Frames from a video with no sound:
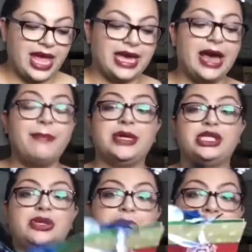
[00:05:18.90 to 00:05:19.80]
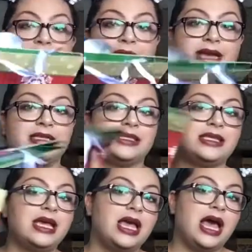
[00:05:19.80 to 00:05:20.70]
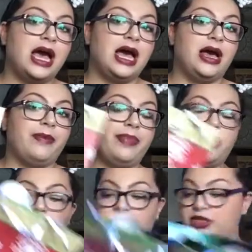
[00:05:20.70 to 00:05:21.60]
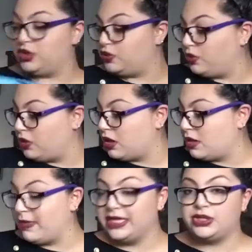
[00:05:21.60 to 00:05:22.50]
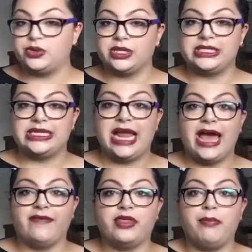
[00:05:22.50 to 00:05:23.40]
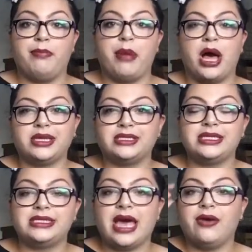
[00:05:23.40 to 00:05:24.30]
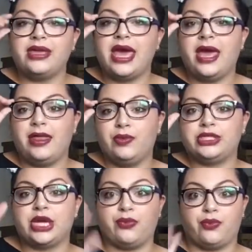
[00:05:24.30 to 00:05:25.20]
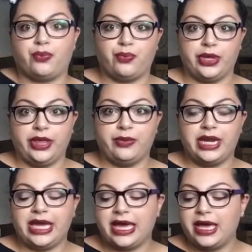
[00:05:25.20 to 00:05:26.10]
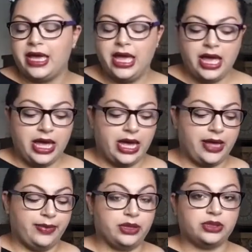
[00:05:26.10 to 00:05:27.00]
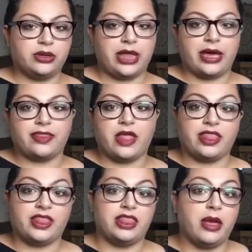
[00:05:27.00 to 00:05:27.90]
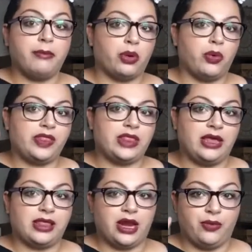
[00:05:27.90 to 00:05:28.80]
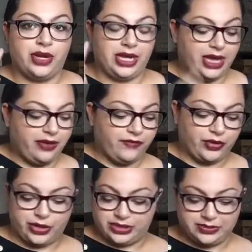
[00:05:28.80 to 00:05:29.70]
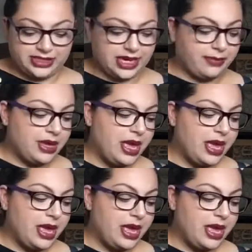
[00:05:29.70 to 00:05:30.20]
I got a bunch of bags. Um, the store, my store didn't have the boxes out yet, which I really want to get. Um, those are like the number one thing that I want to get for Christmas time.